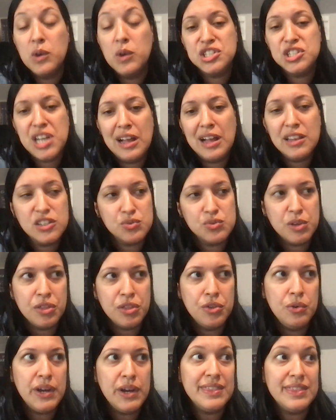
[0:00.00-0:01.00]
one challenge with
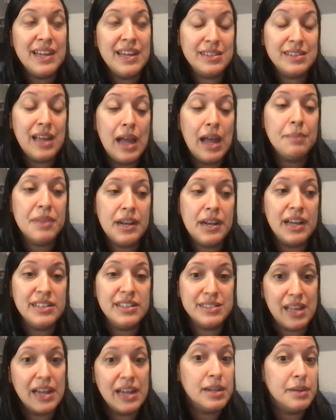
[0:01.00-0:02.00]
you at that time that I
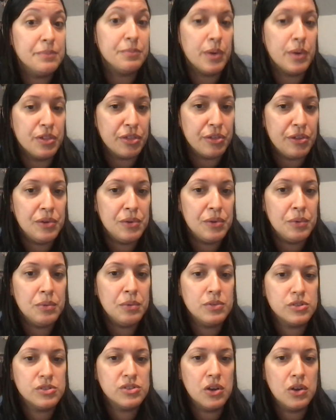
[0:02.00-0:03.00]
signed up with you,
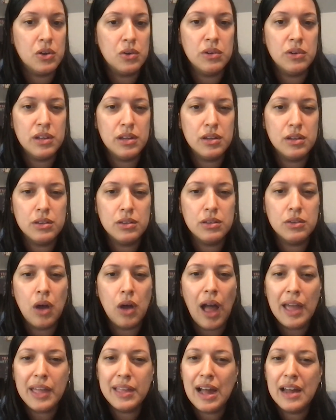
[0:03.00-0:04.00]
so
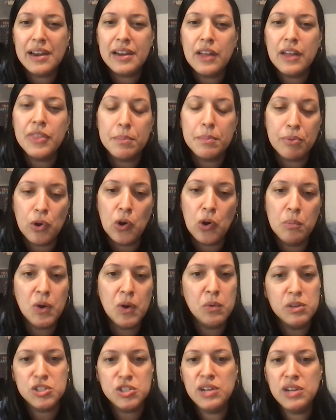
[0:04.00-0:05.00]
I got it on the
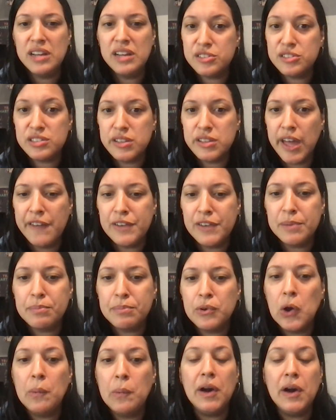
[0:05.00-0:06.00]
promo, which you guys are still having a
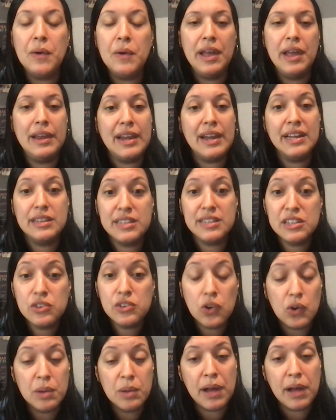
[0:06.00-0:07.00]
promo, and I did
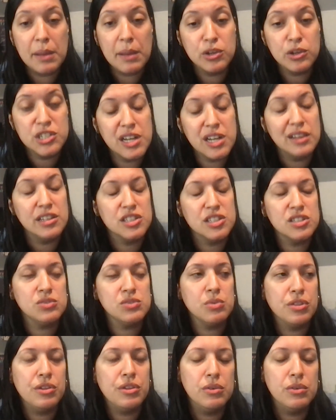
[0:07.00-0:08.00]
go and buy more challenges
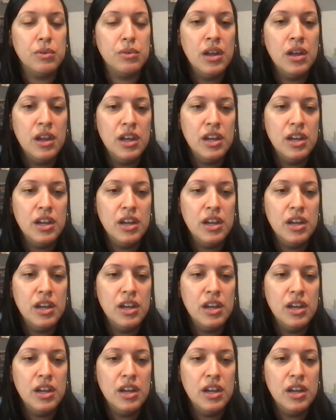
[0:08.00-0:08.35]
with you.